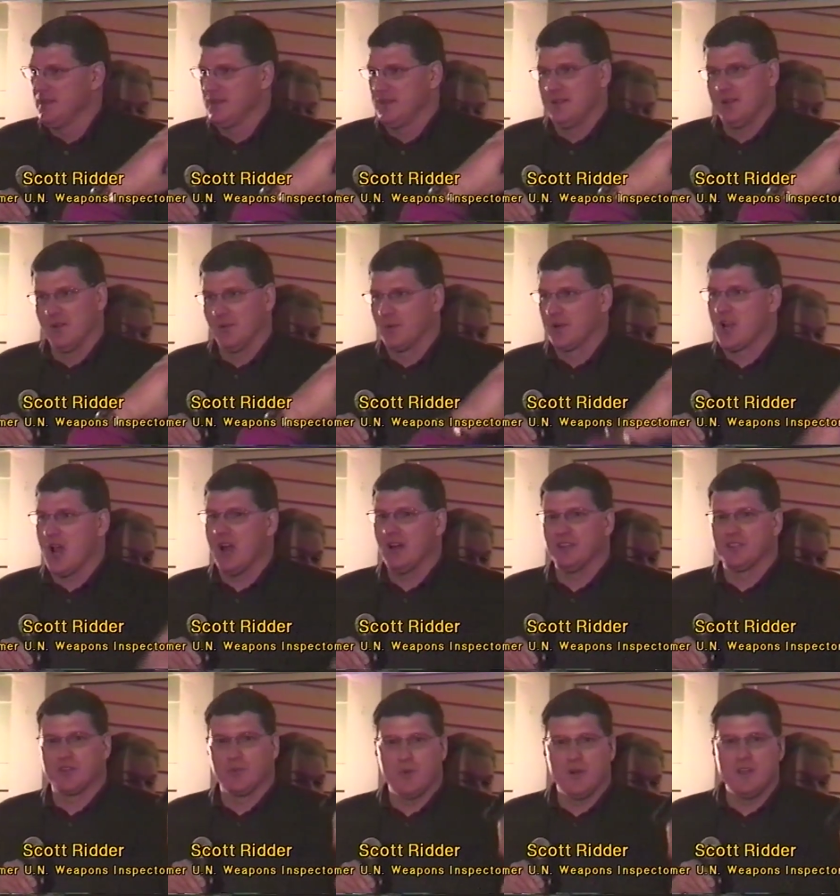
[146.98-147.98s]
you know,
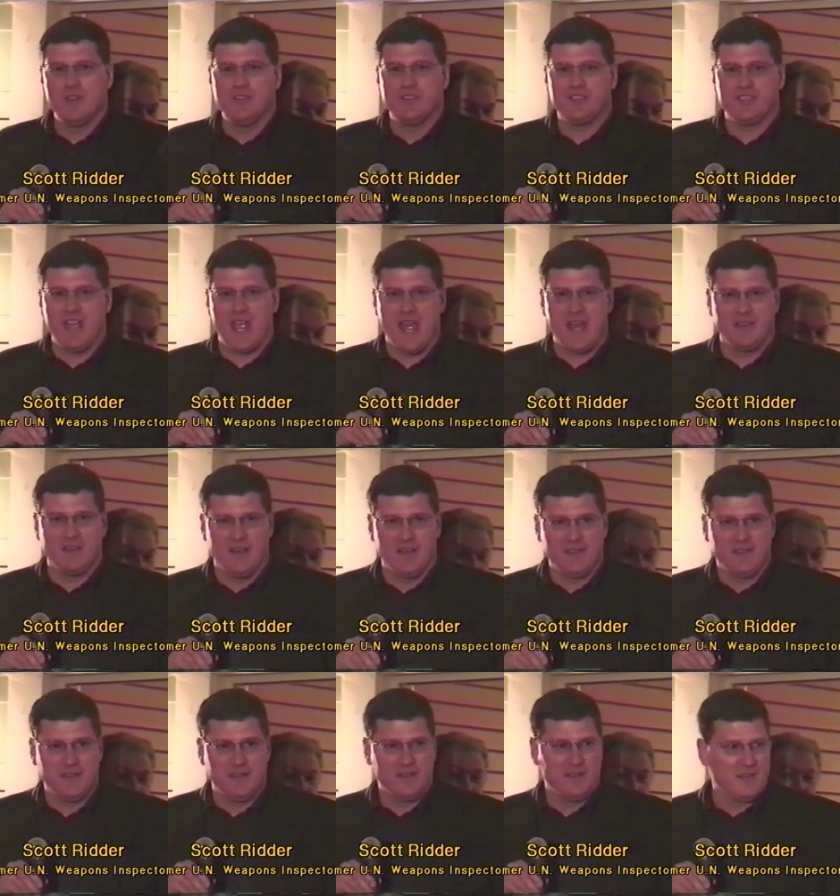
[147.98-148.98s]
regardless of where you stand
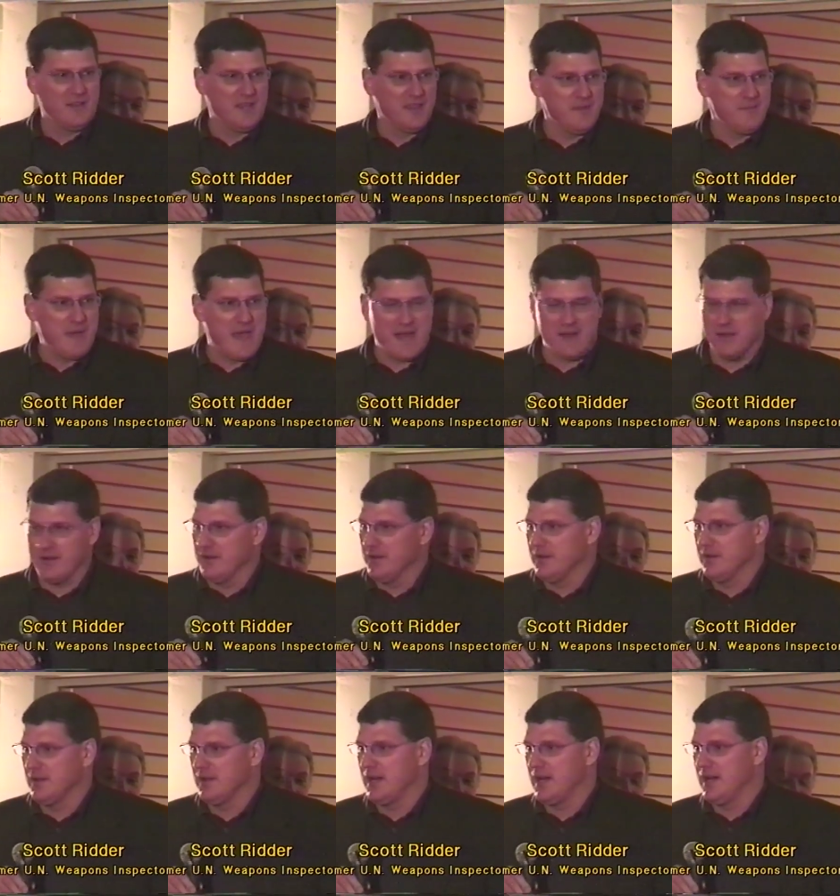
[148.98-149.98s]
on the on the matter,
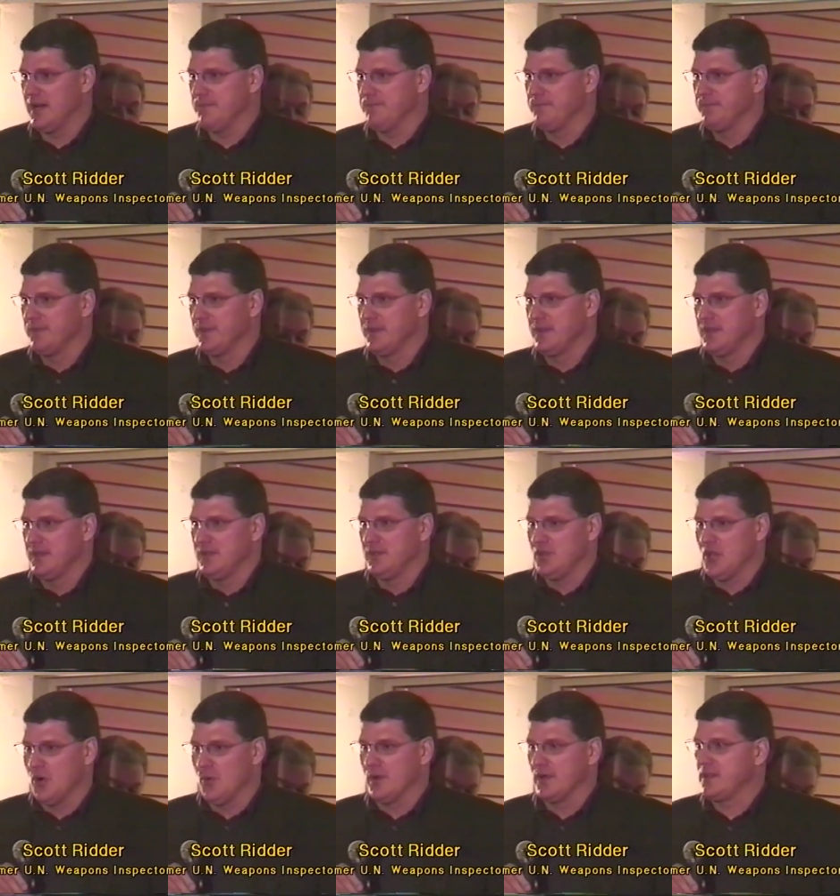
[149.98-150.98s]
um,
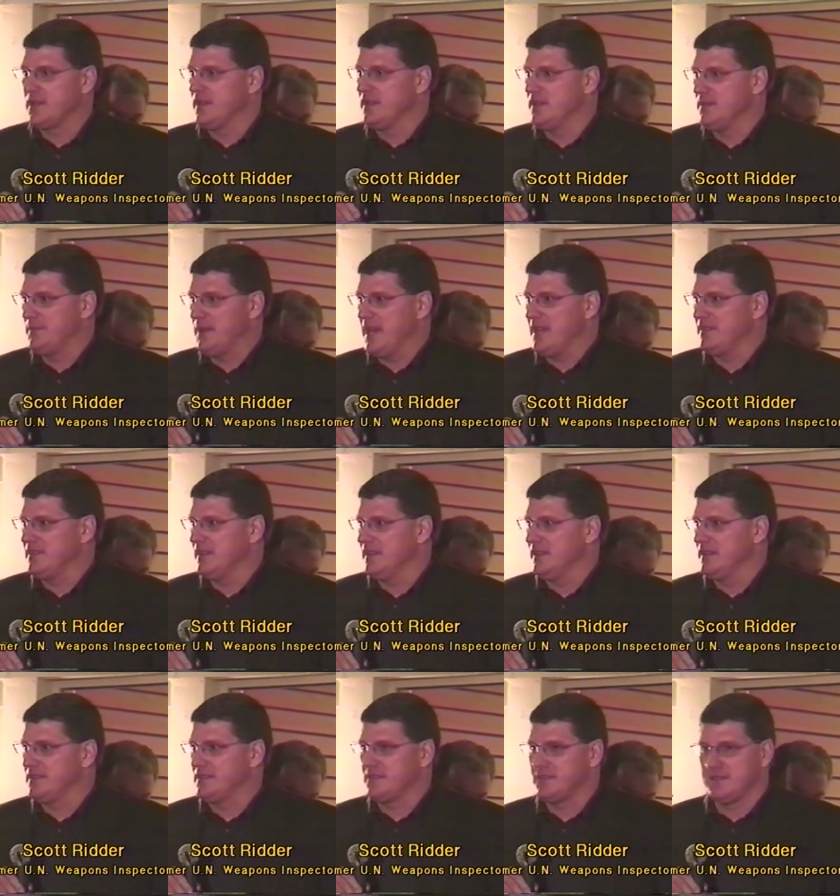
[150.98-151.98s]
no one can debate that
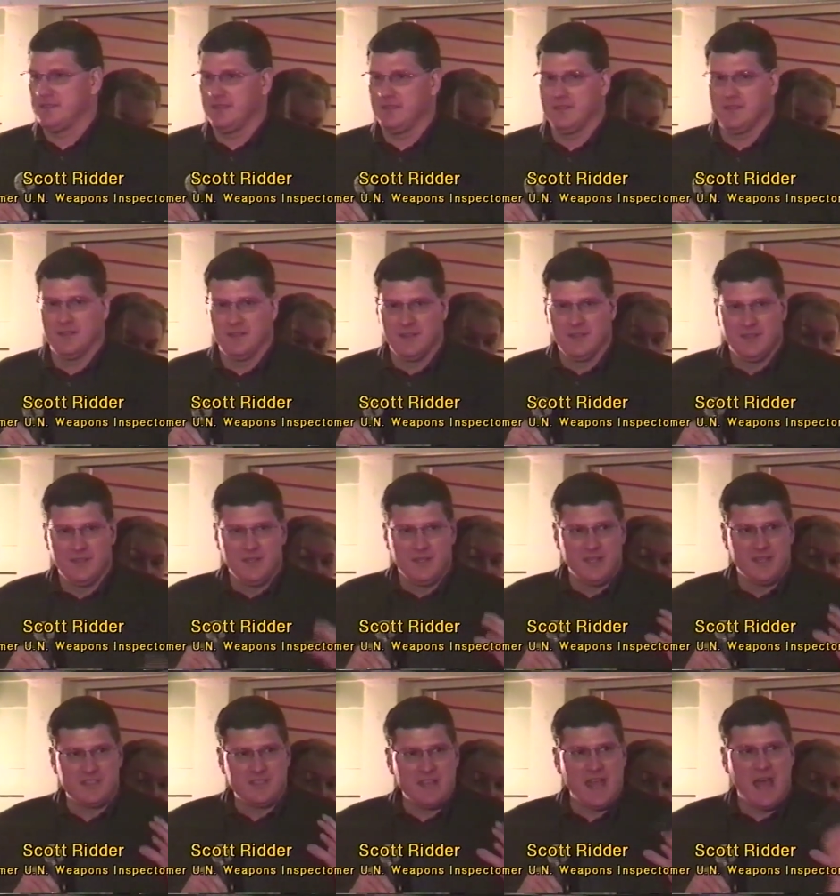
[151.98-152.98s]
it's
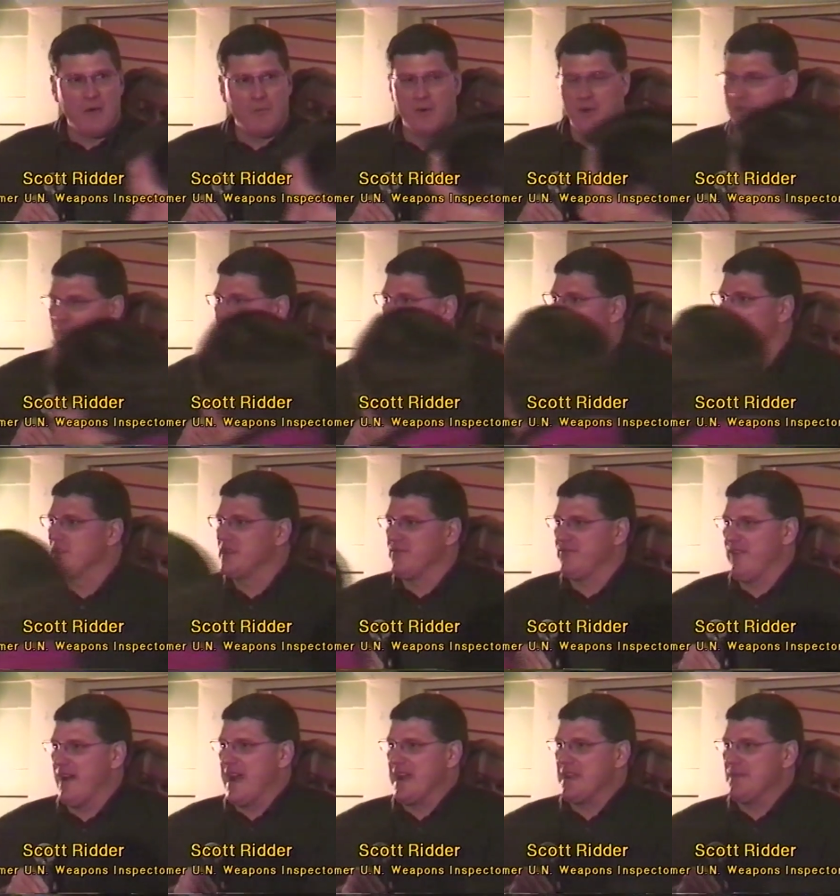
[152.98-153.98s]
it's not one of the more
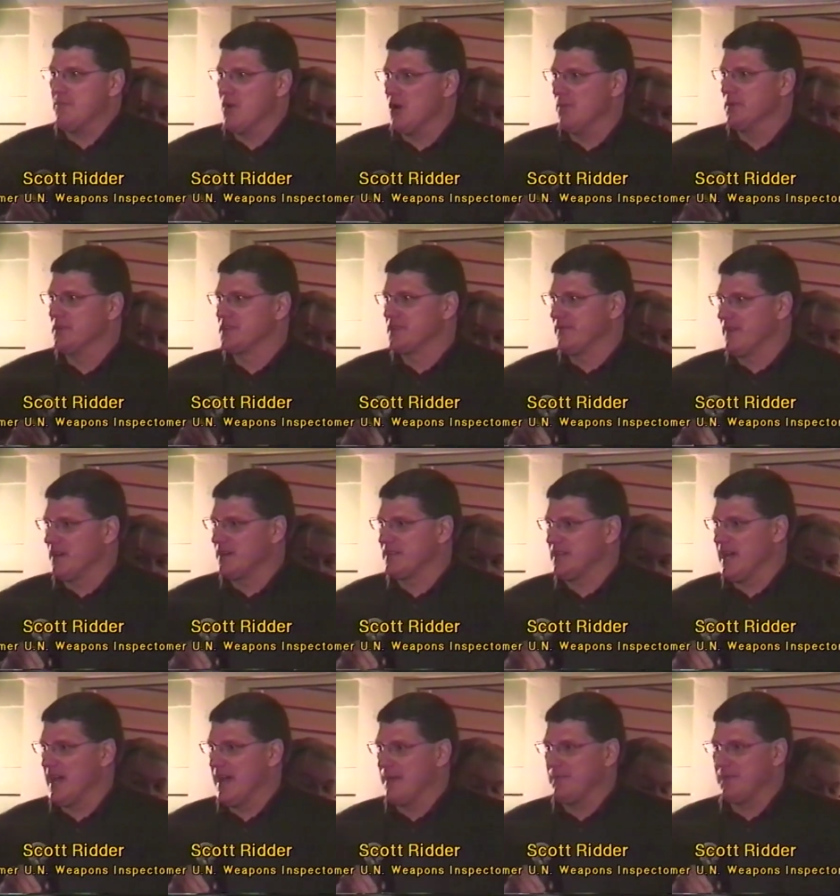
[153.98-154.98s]
defining moments of our
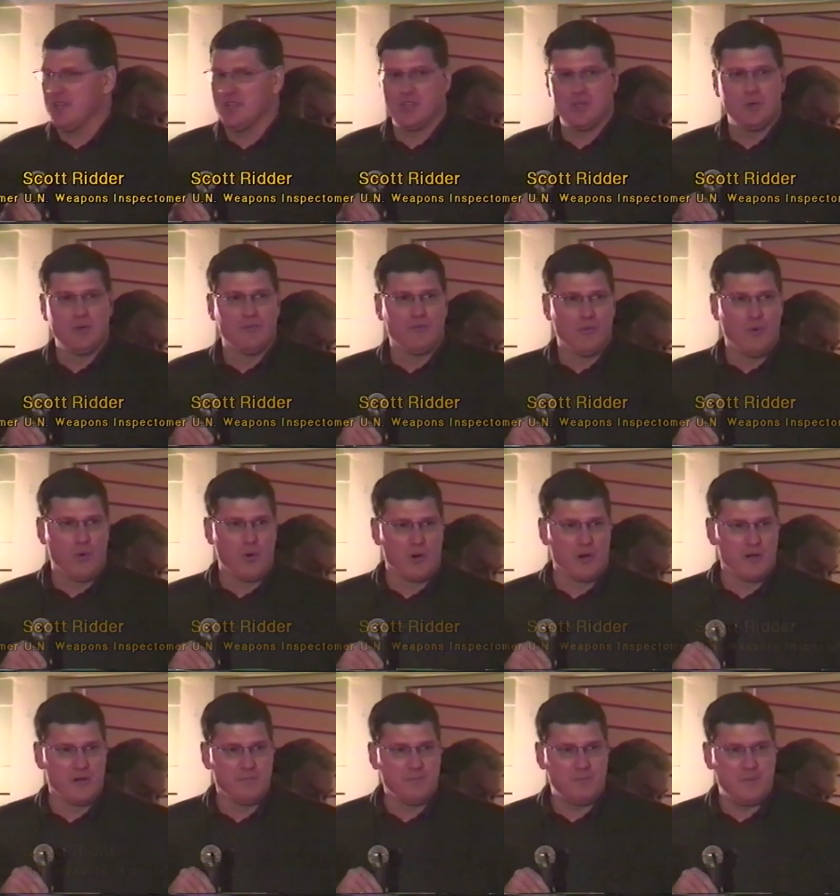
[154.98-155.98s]
time. The issue of
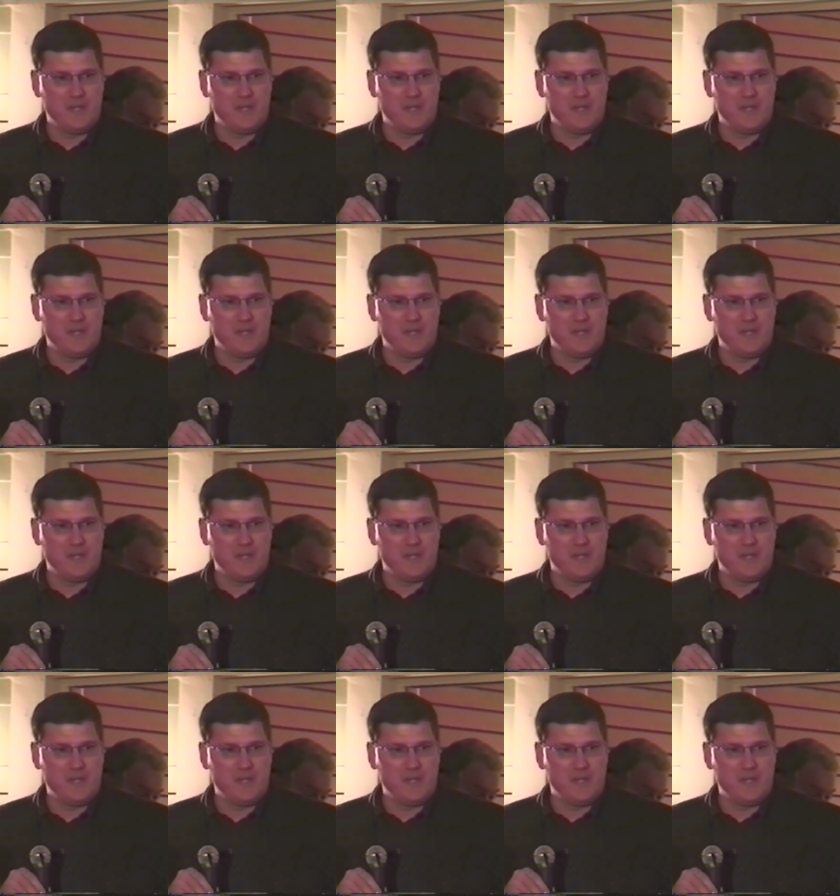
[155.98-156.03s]
war and